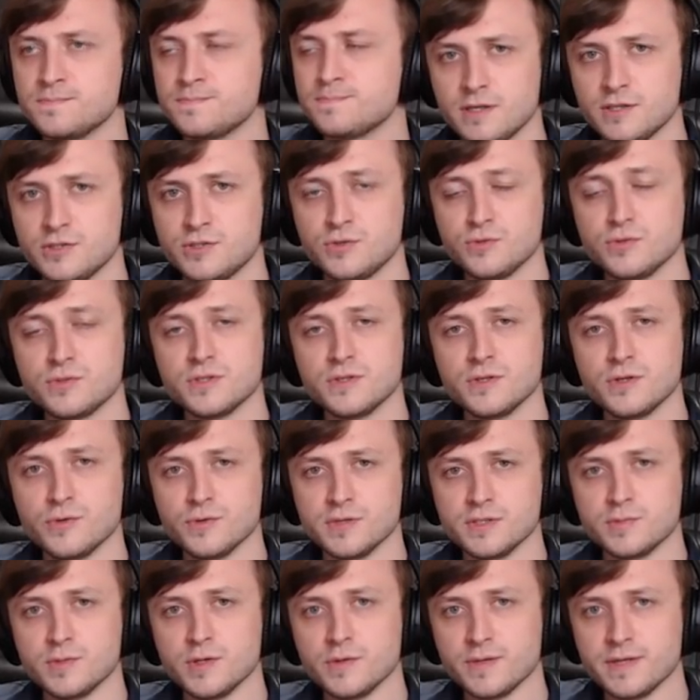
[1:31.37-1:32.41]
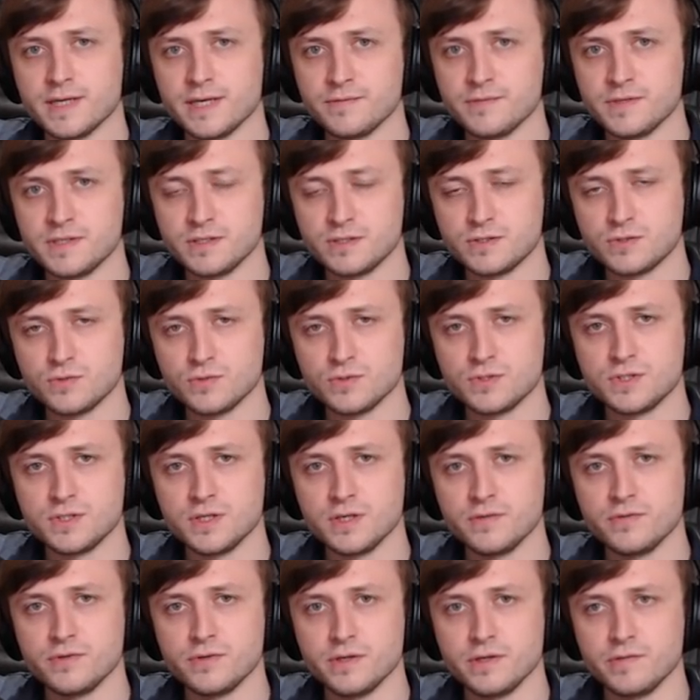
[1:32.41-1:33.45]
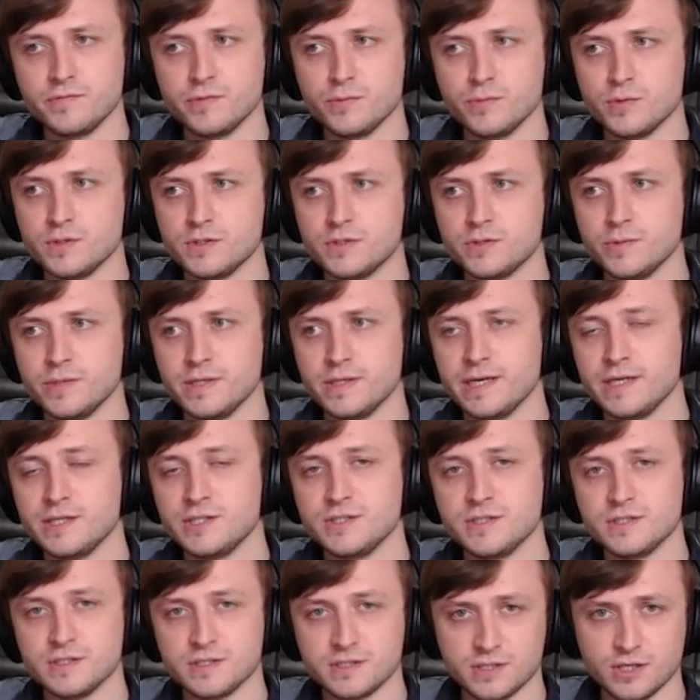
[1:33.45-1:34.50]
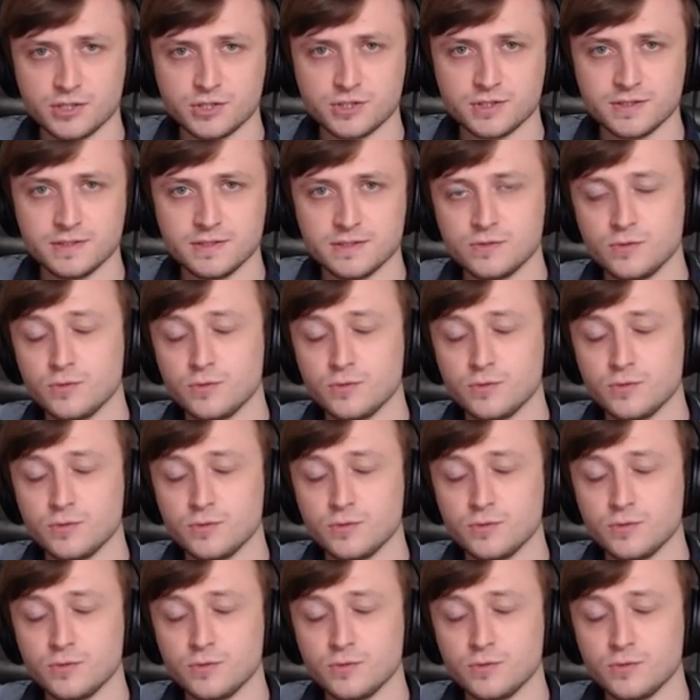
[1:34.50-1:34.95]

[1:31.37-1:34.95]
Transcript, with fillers: I should also note as well, they have a Discord server if you want to engage in discussions,